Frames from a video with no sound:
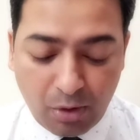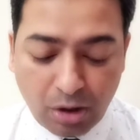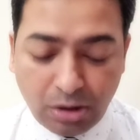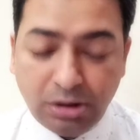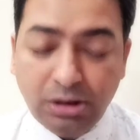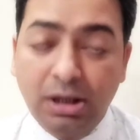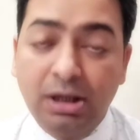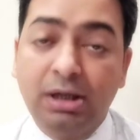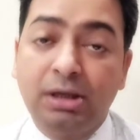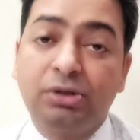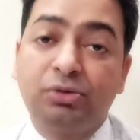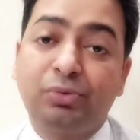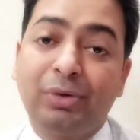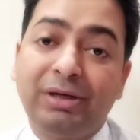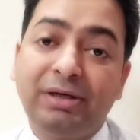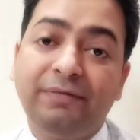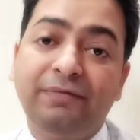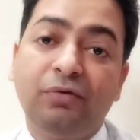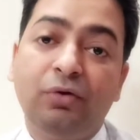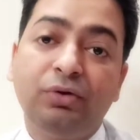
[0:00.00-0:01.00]
on
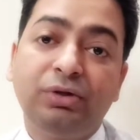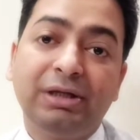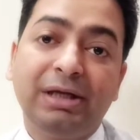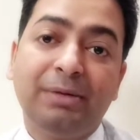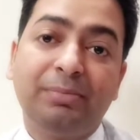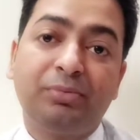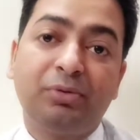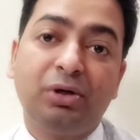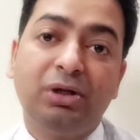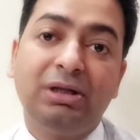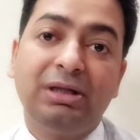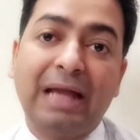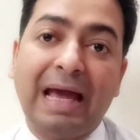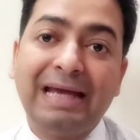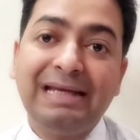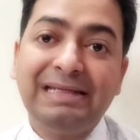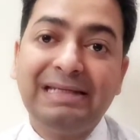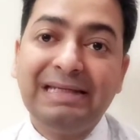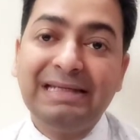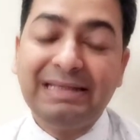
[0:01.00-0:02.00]
24th April
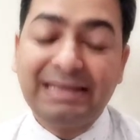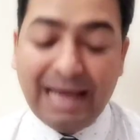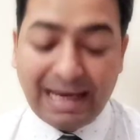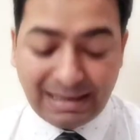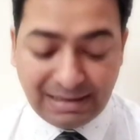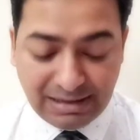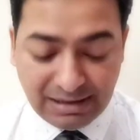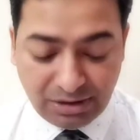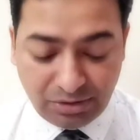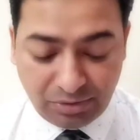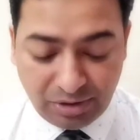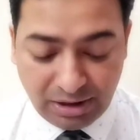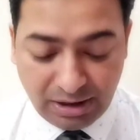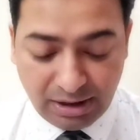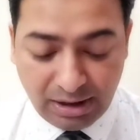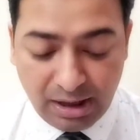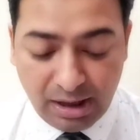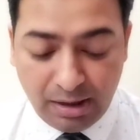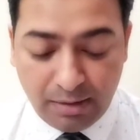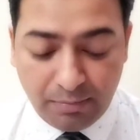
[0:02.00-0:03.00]

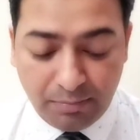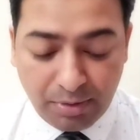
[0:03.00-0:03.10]
1993,